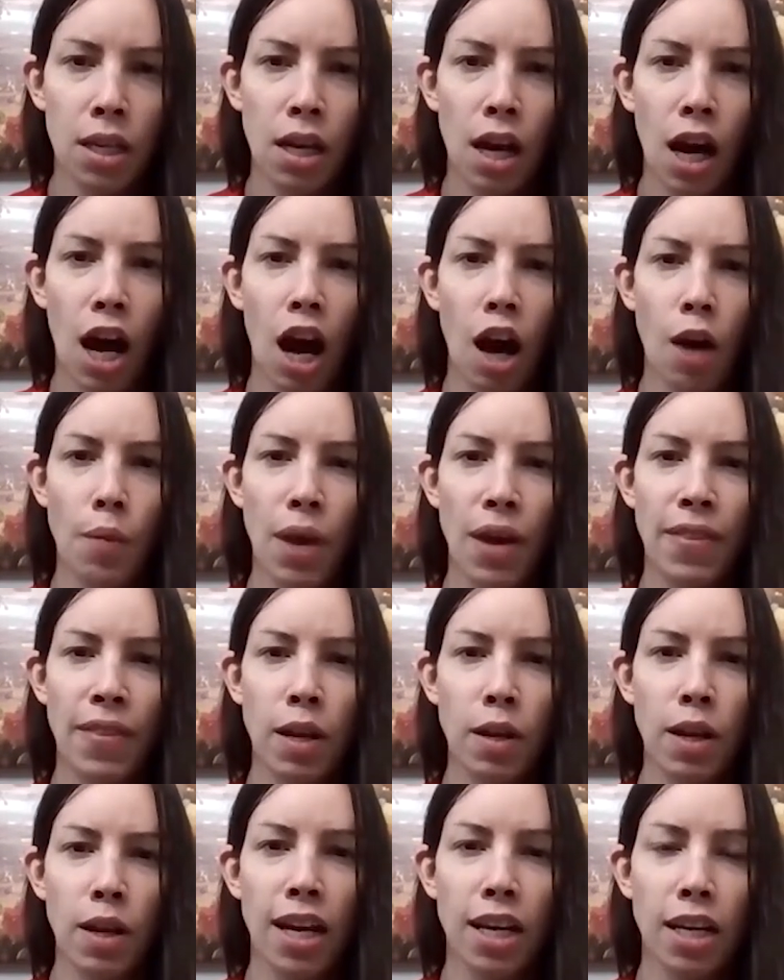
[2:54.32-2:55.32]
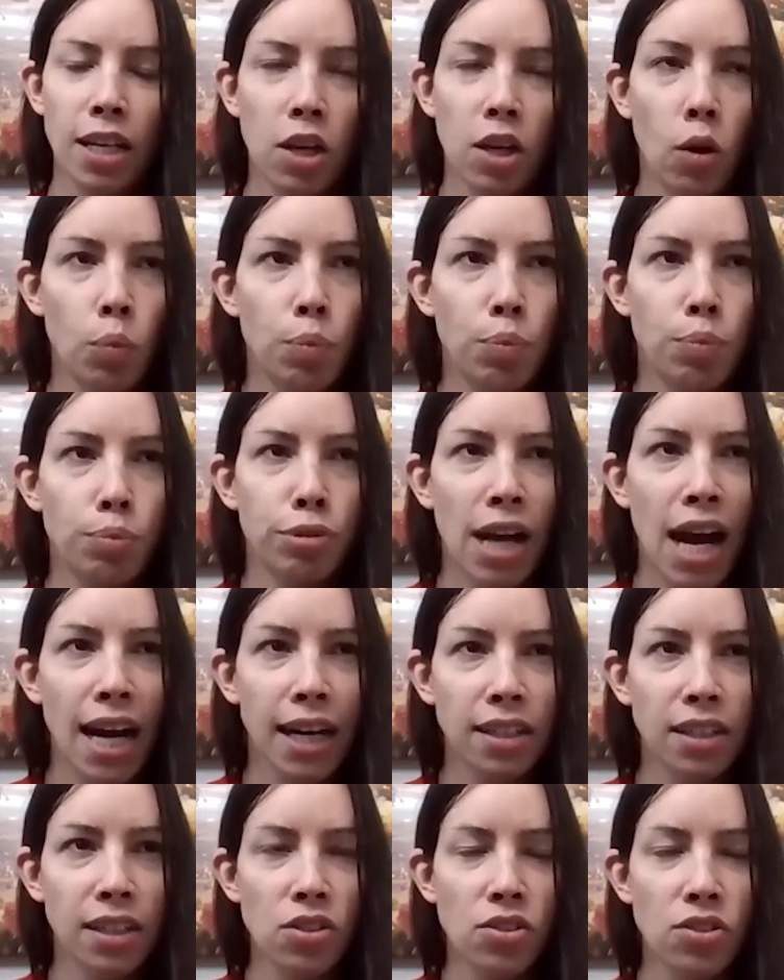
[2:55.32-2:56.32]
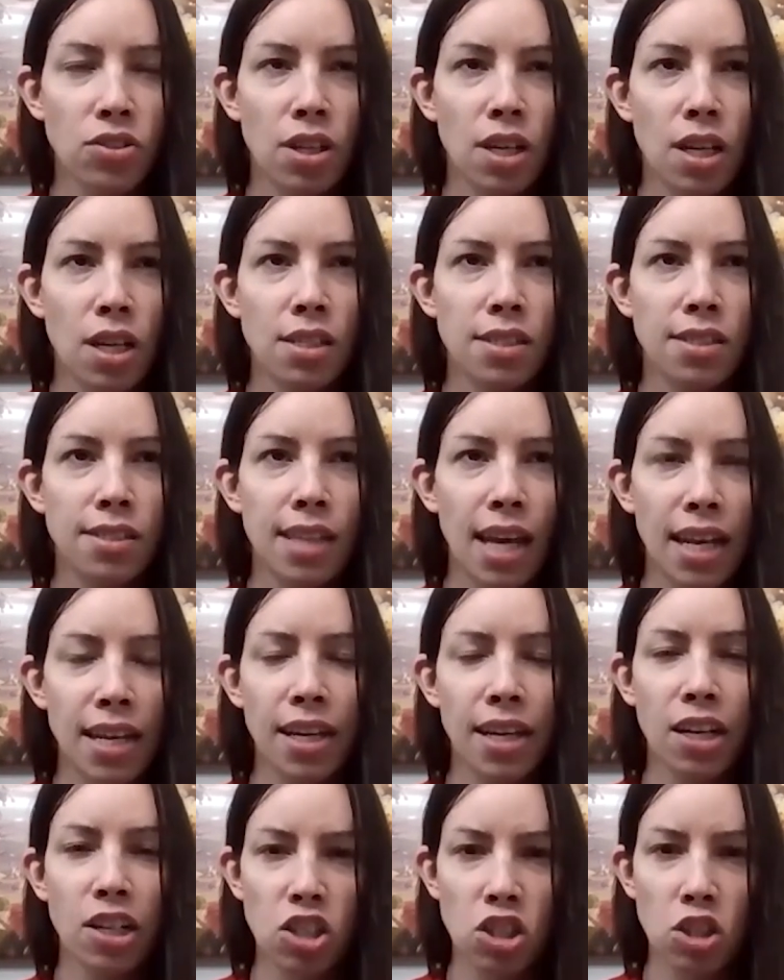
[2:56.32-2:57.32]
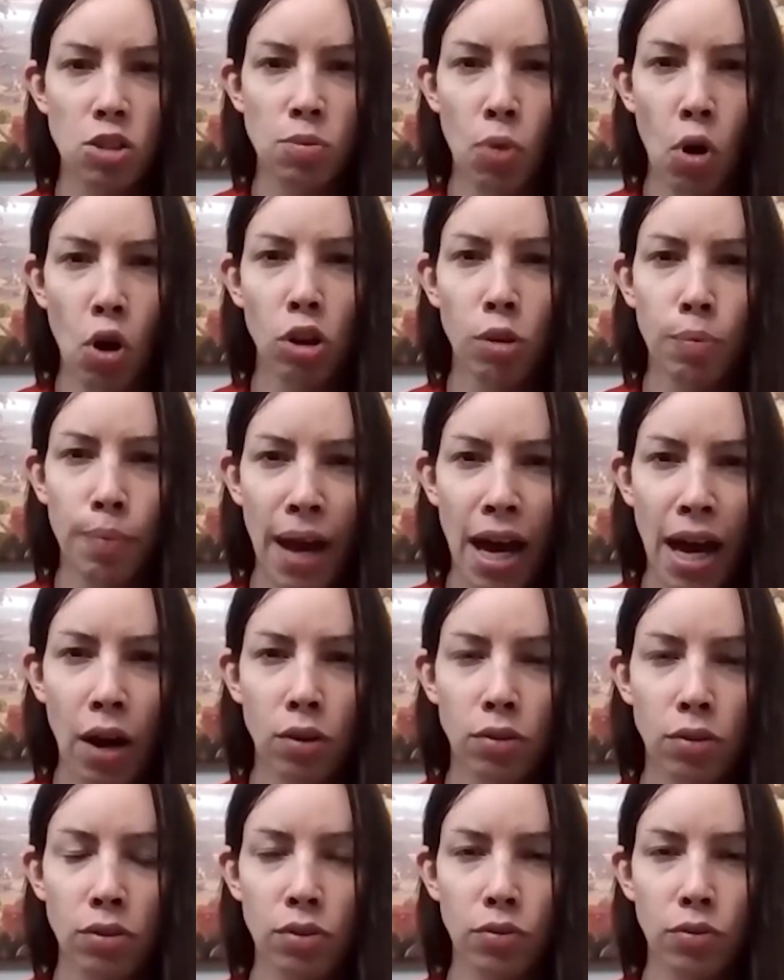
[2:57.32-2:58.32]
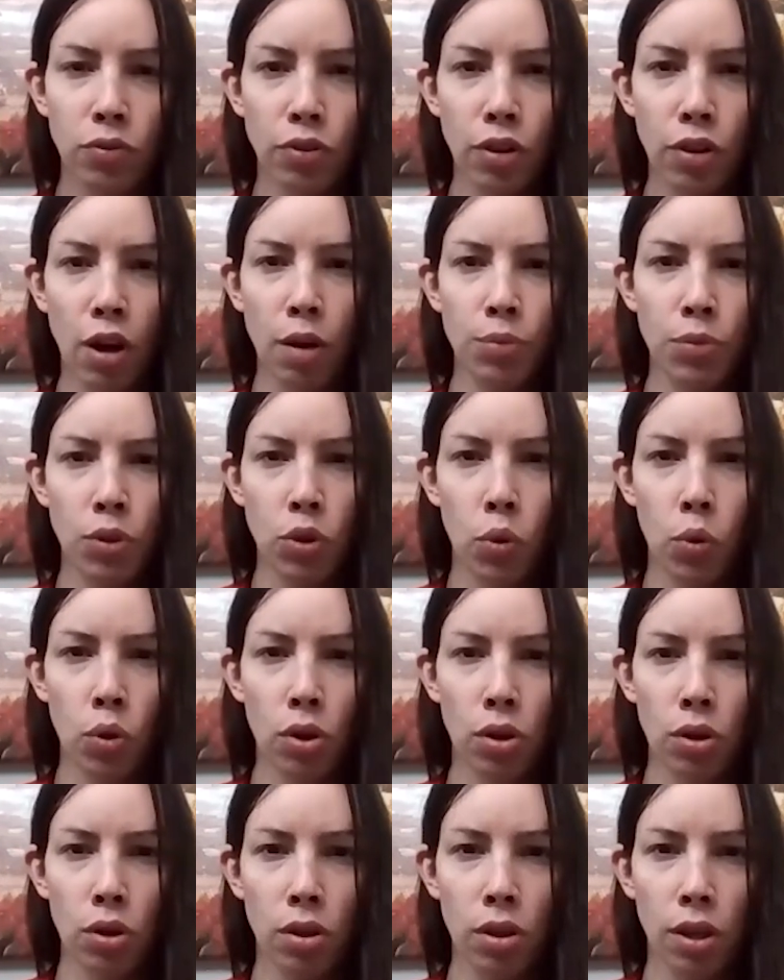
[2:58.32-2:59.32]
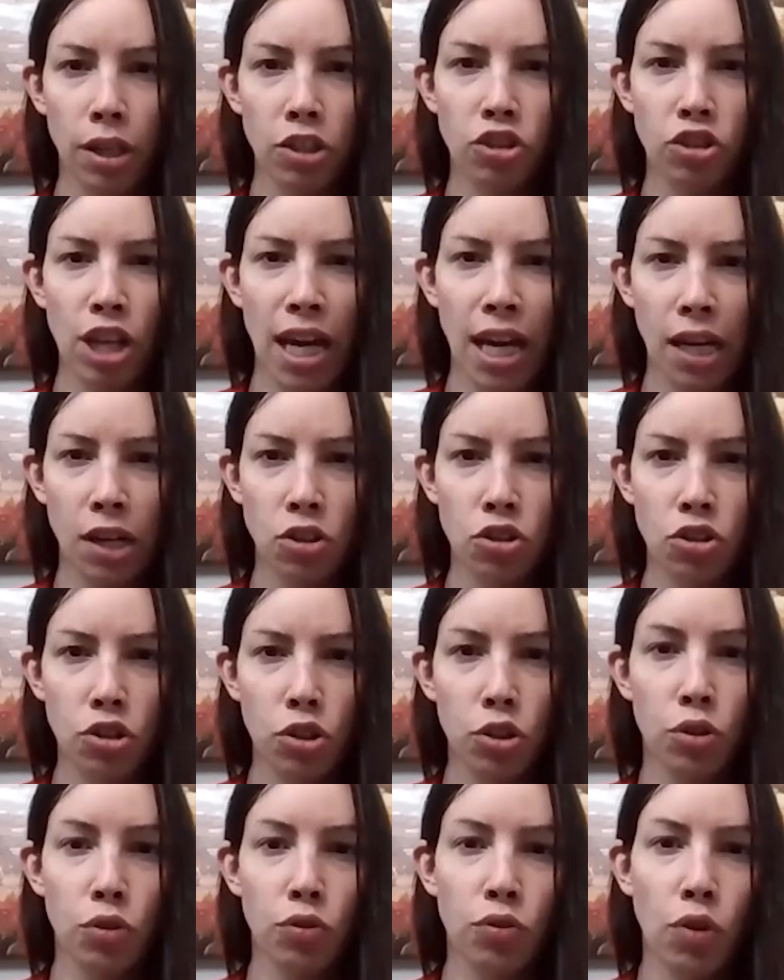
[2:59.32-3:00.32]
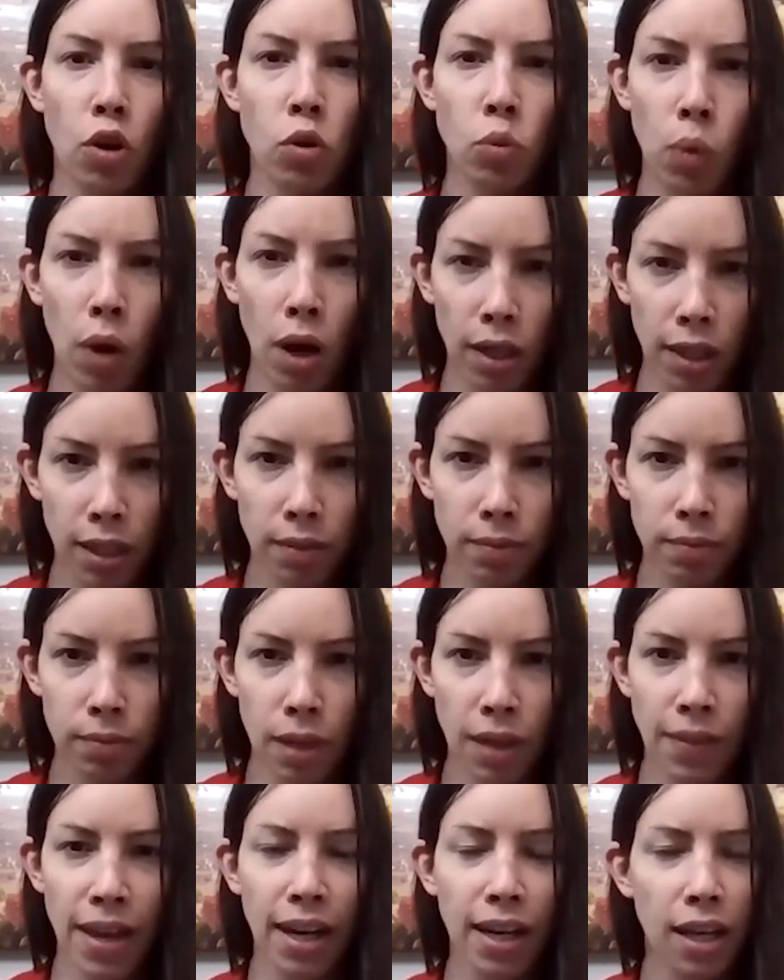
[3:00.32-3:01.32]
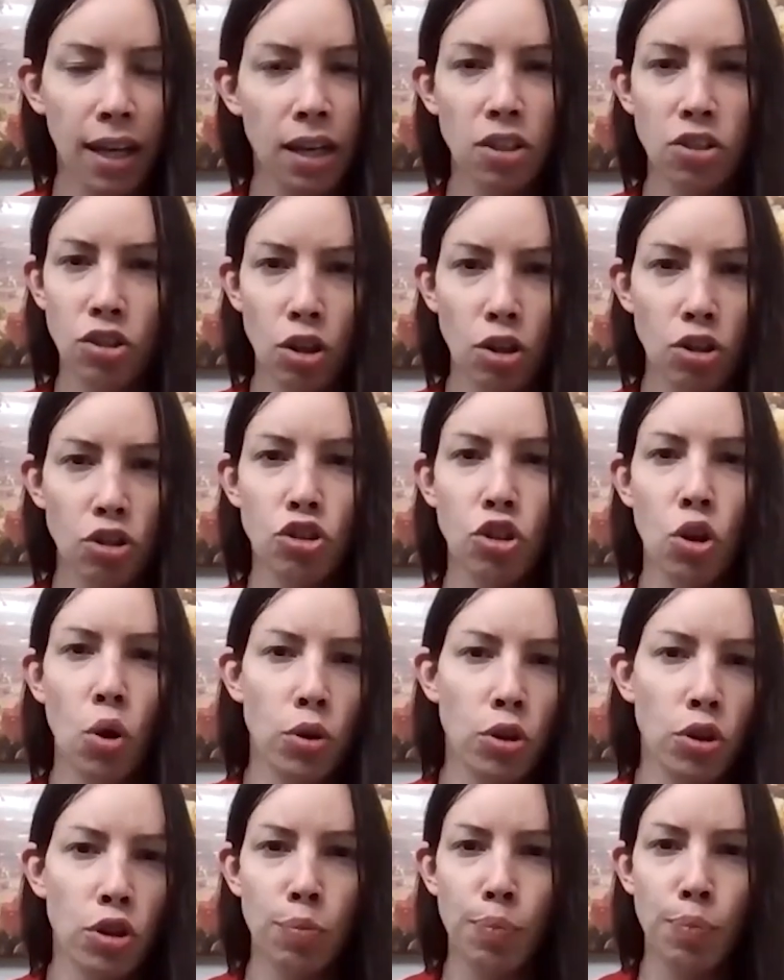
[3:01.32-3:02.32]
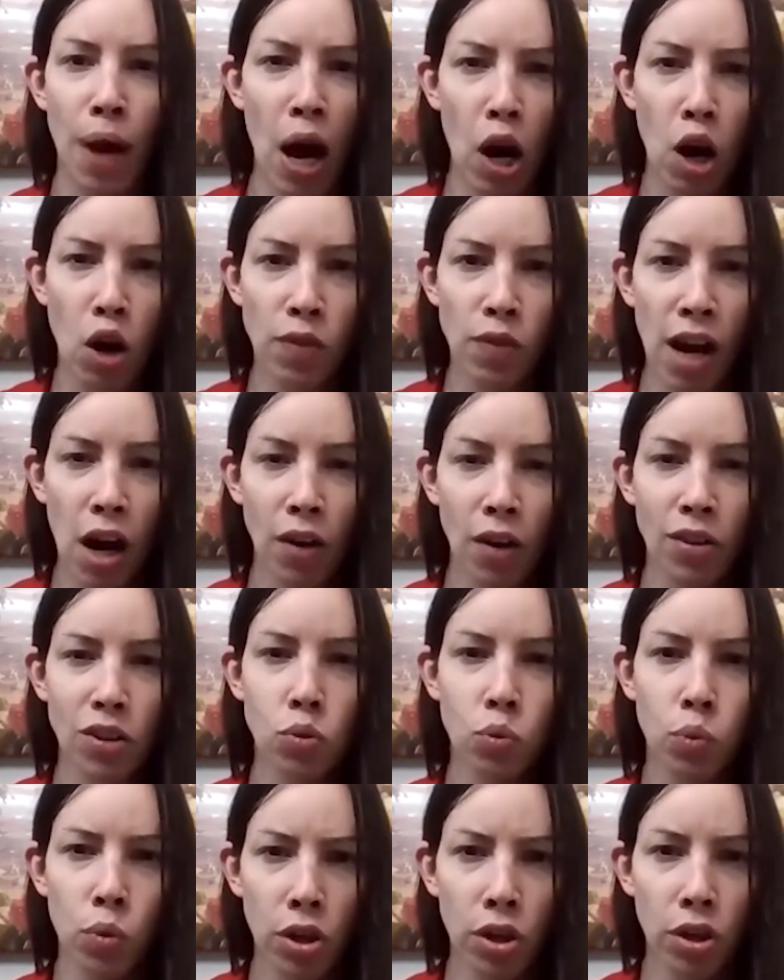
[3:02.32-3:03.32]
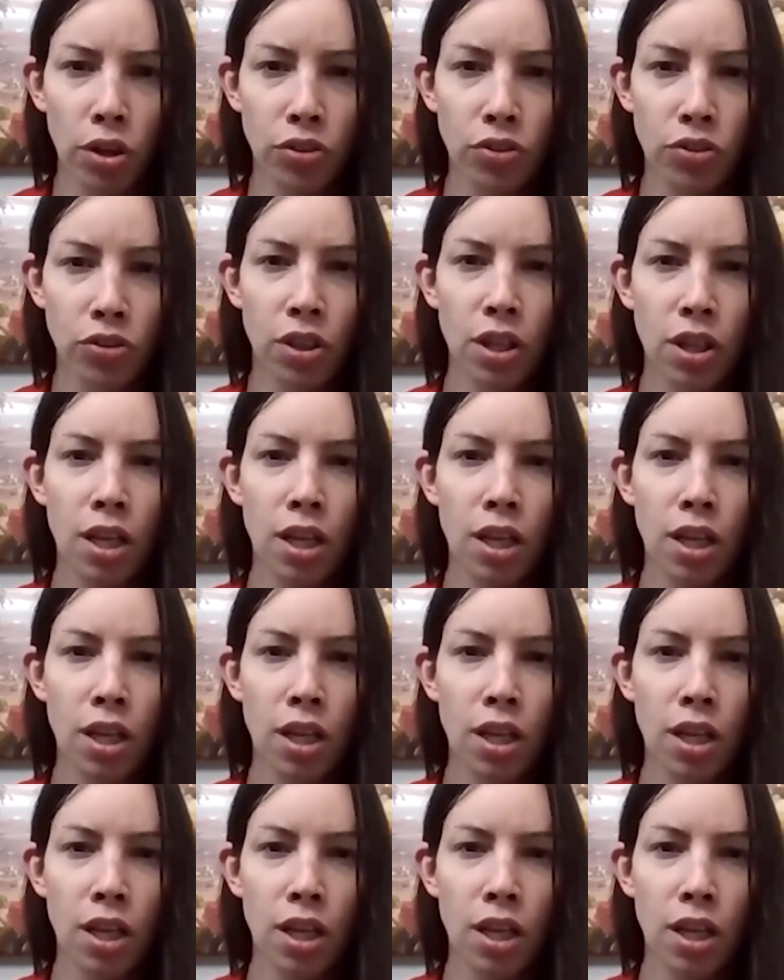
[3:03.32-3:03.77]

and then, you know, practice sending a small amount from your exchange to your phone wallet. And that kind of starts showing you the power of how this works.